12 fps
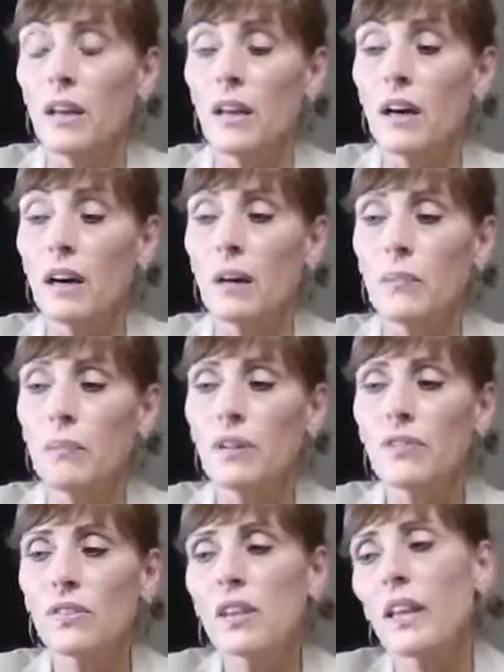Uh, but
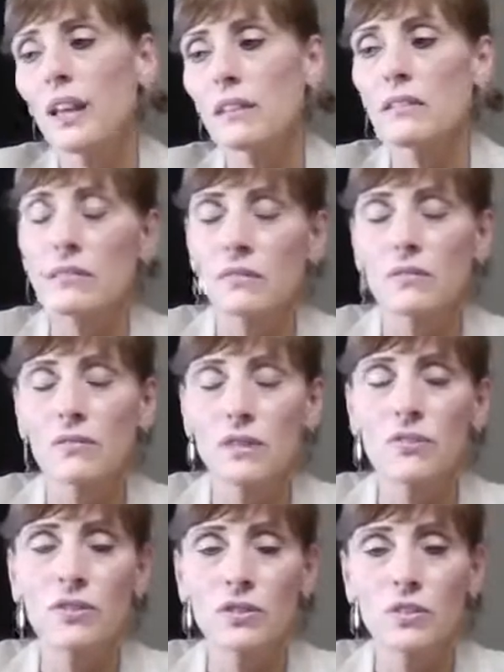if you can't,
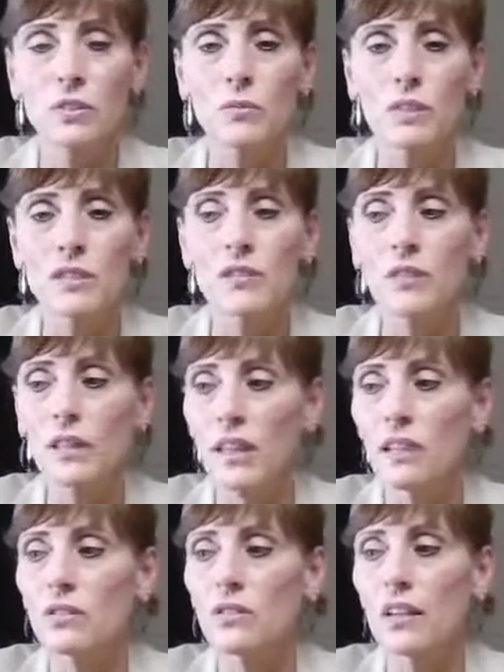if there's some reason you
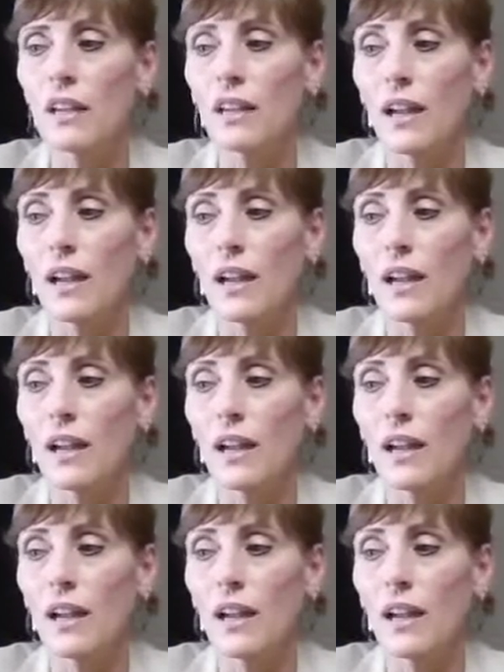can't do that,